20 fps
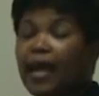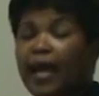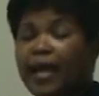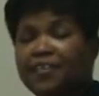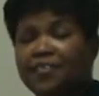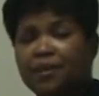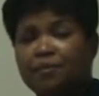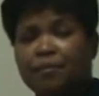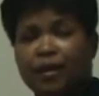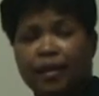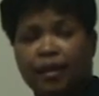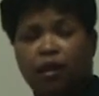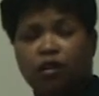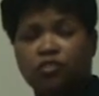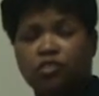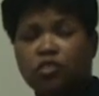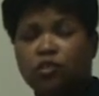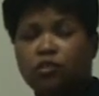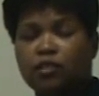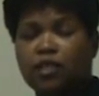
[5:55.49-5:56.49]
And they might
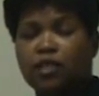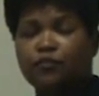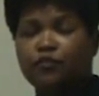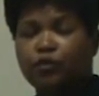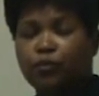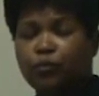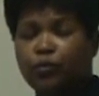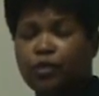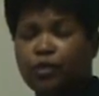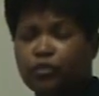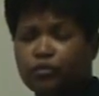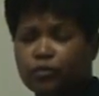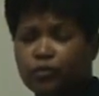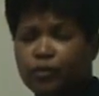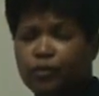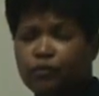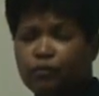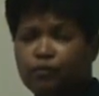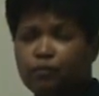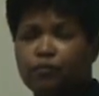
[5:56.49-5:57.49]
also leave your readers
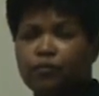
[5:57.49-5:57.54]
with